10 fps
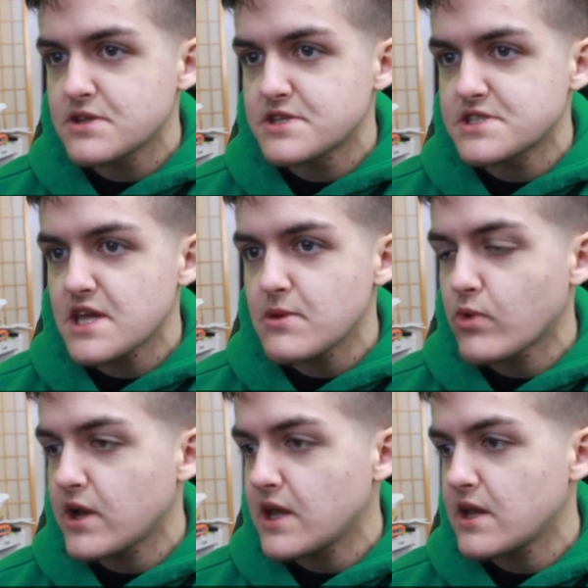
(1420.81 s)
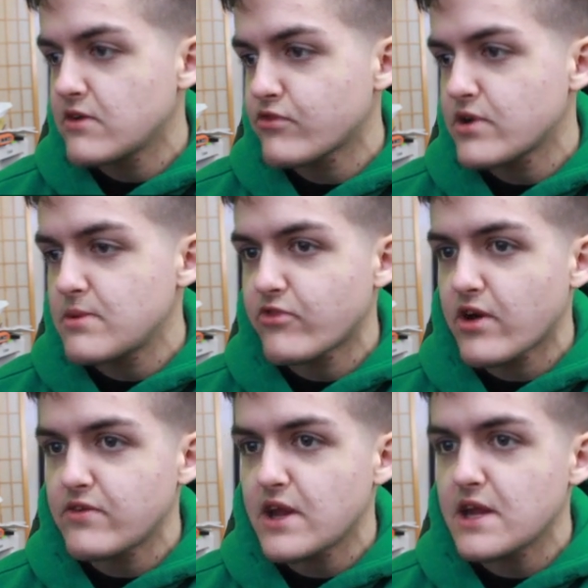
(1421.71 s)
the same way in frame
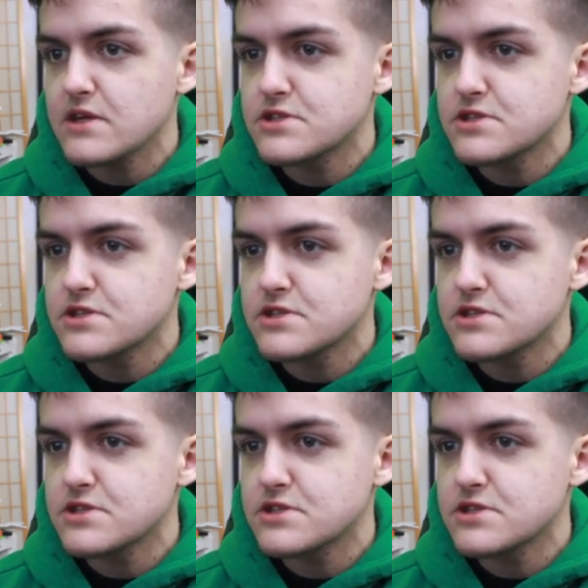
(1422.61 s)
580.